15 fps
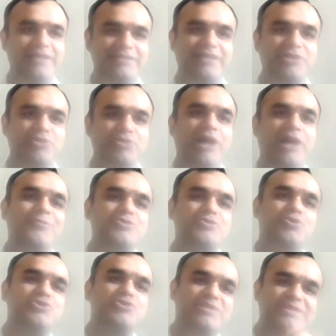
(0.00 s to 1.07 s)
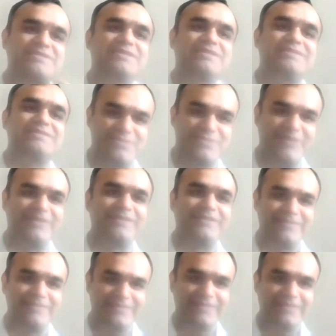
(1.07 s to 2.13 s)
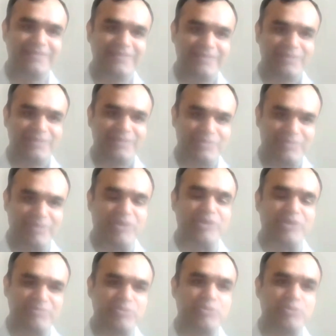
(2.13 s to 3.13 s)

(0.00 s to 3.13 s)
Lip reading: that you outsource risk assessment or